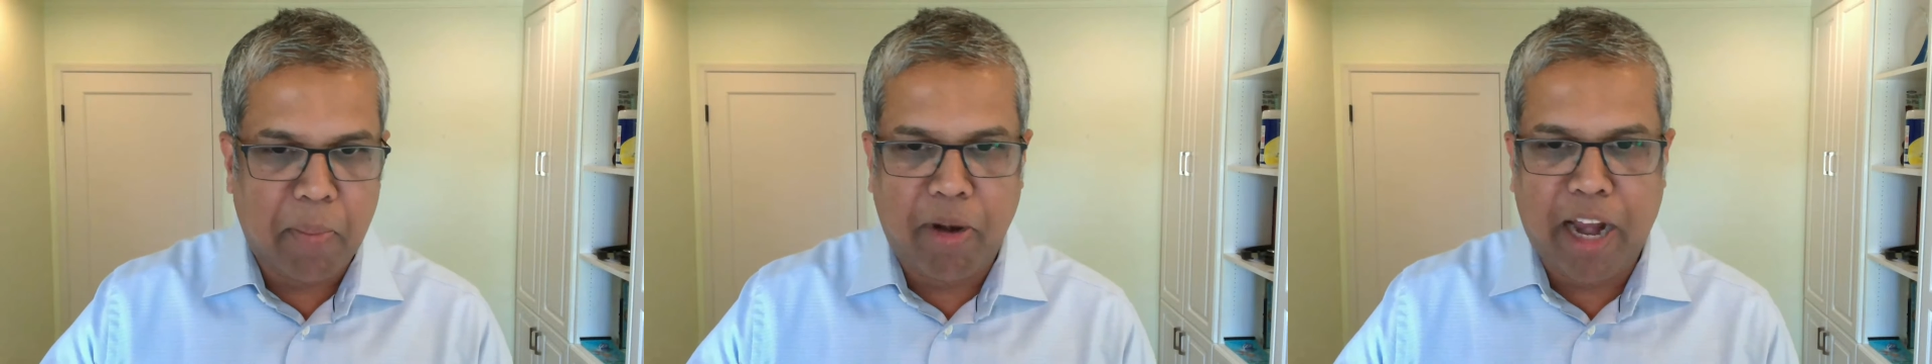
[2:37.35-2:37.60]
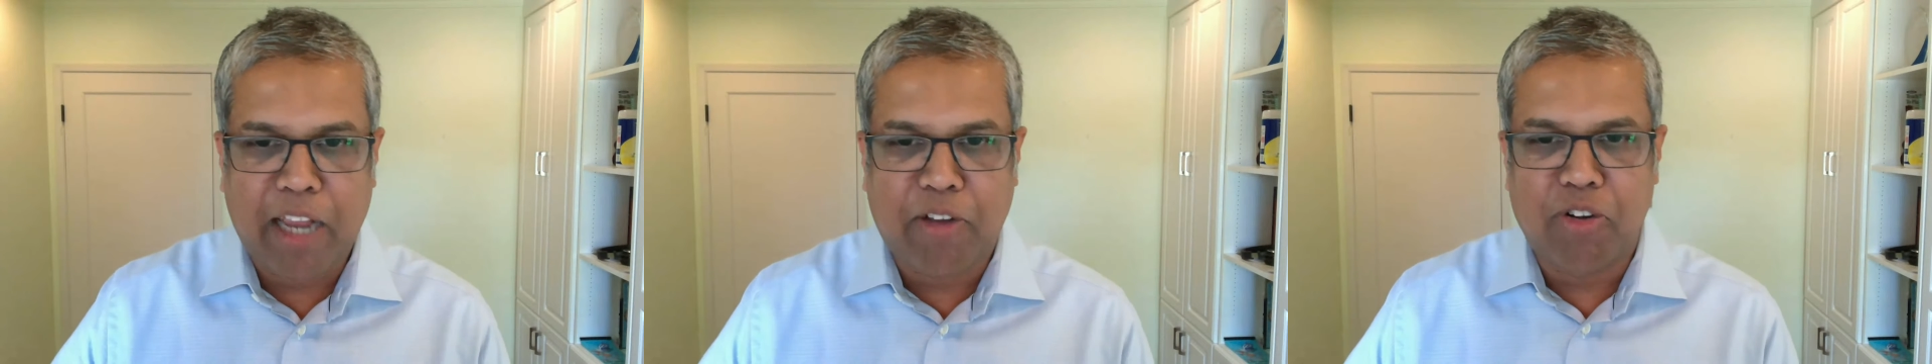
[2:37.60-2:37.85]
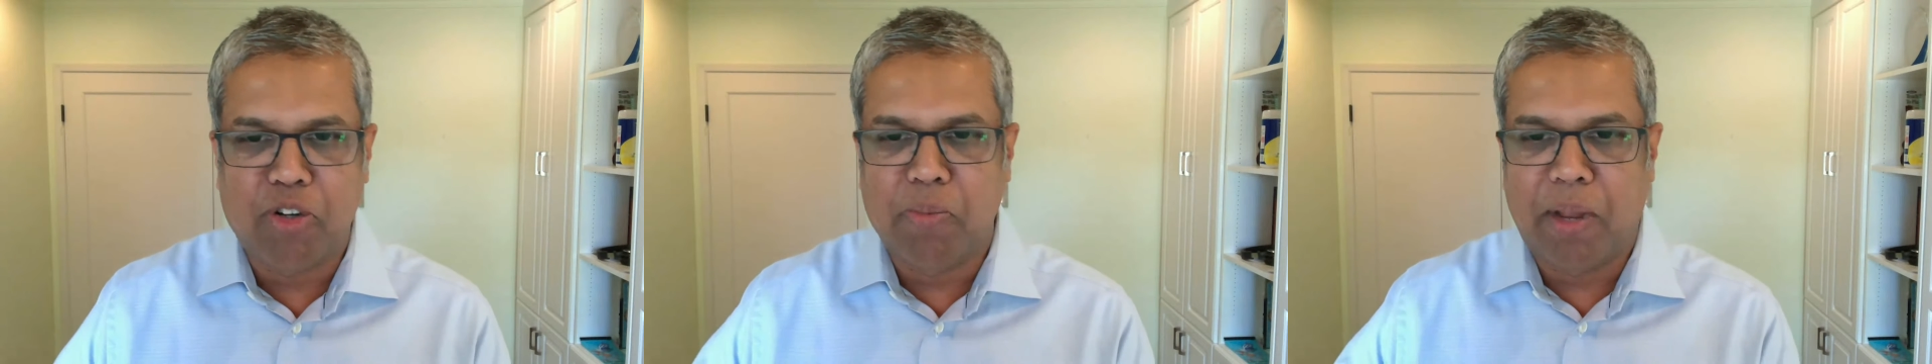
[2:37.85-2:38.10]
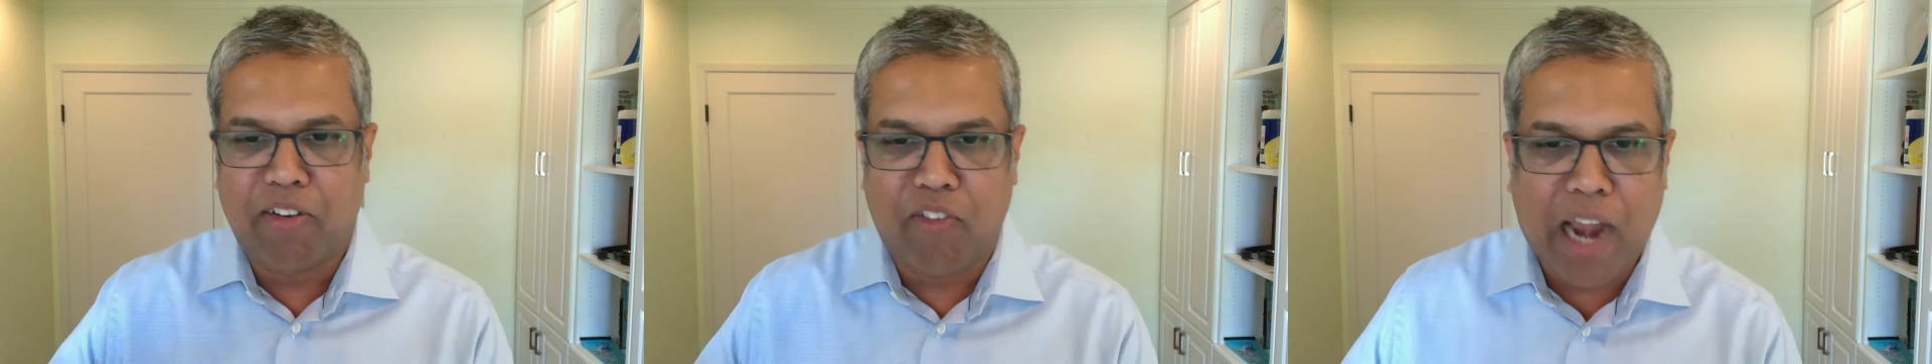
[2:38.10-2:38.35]
break
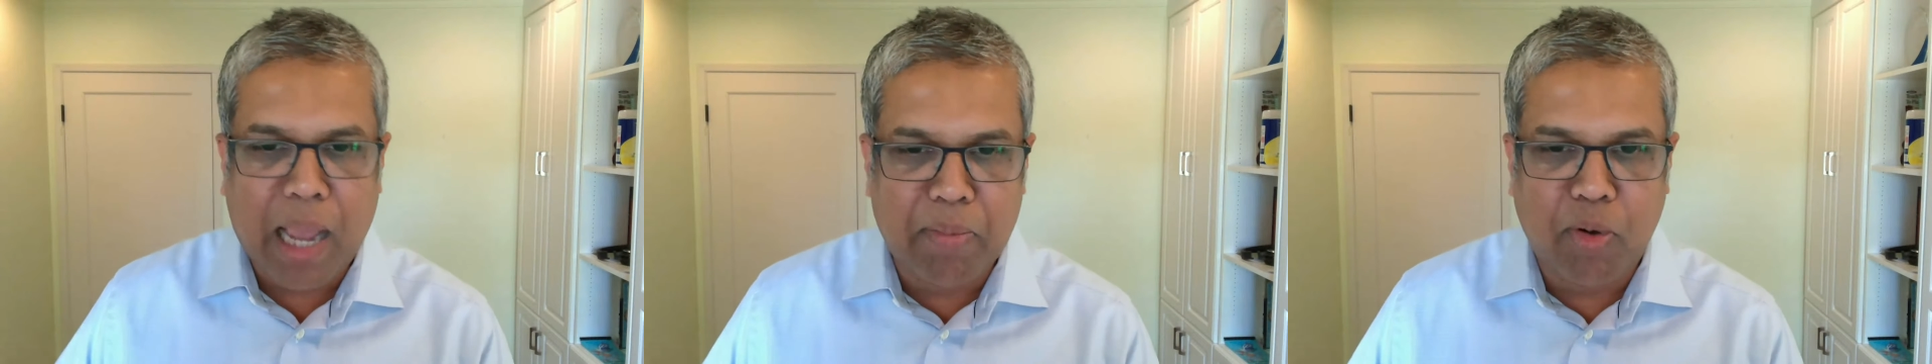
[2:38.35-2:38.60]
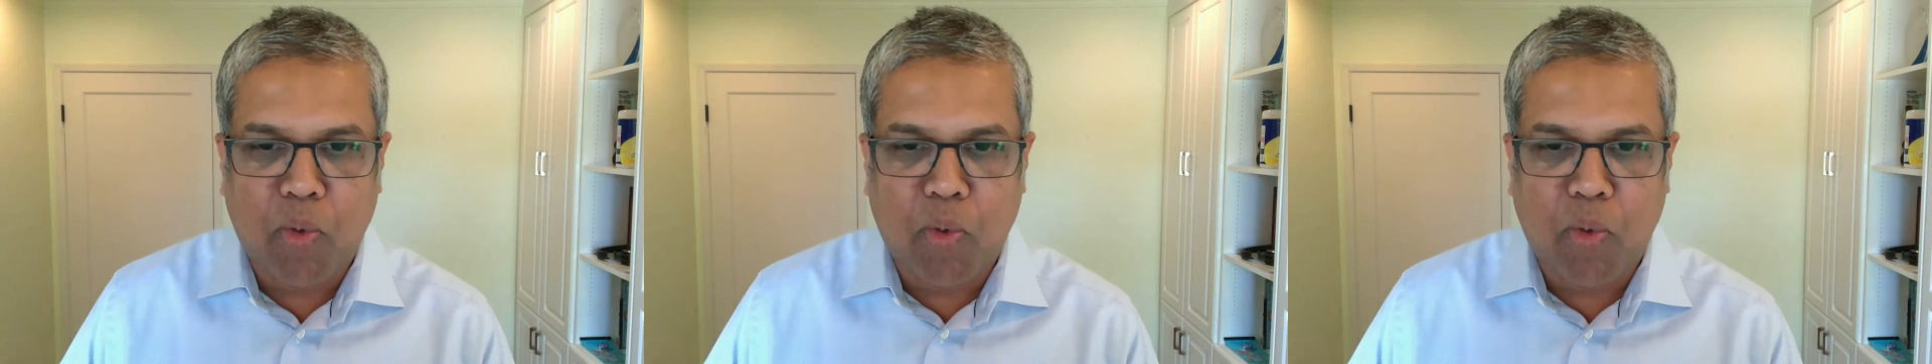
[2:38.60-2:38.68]
room and grab a